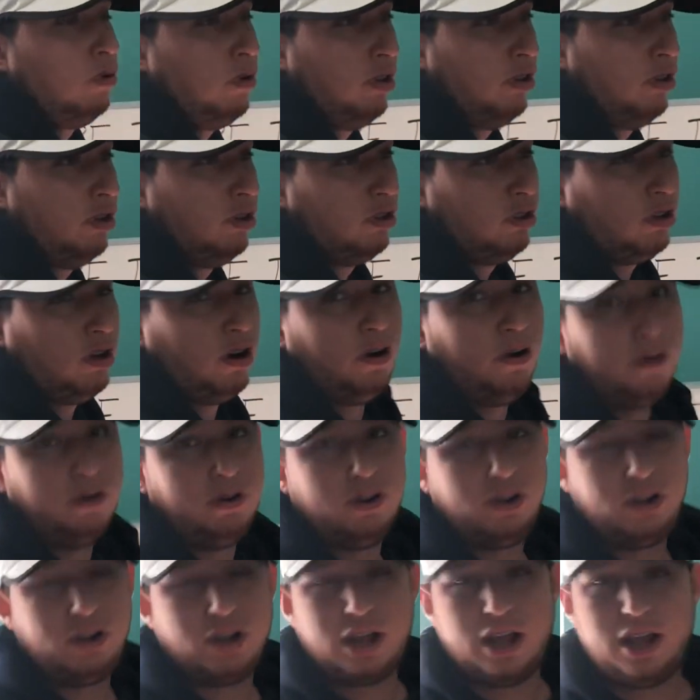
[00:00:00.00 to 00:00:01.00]
on the throw,
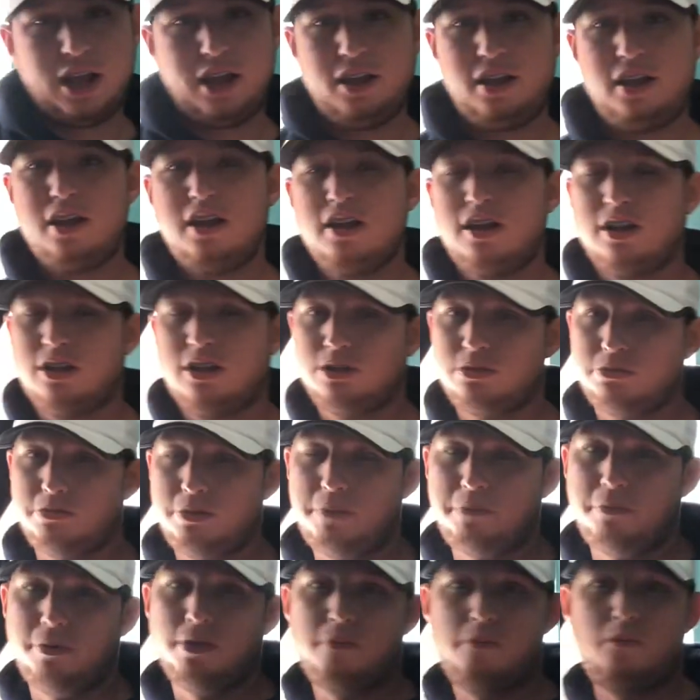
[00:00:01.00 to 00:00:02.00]
okay? Because
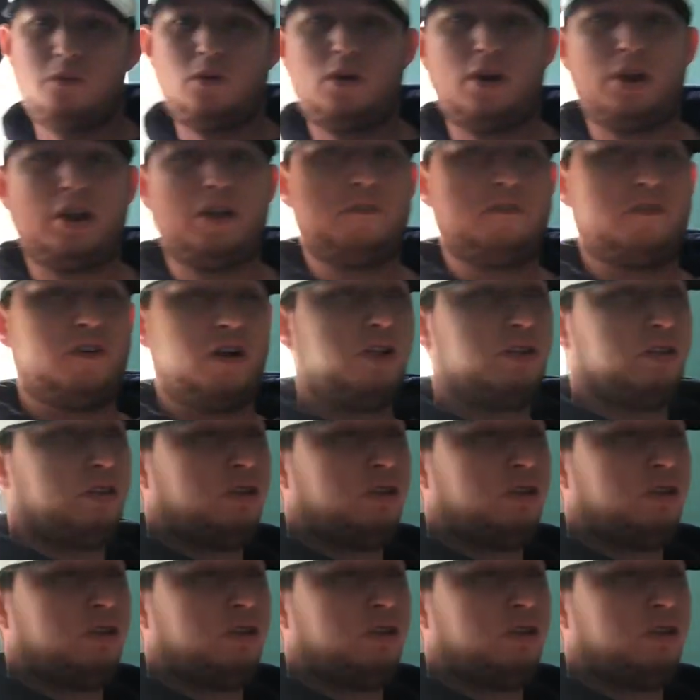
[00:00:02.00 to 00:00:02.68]
remember, the more you follow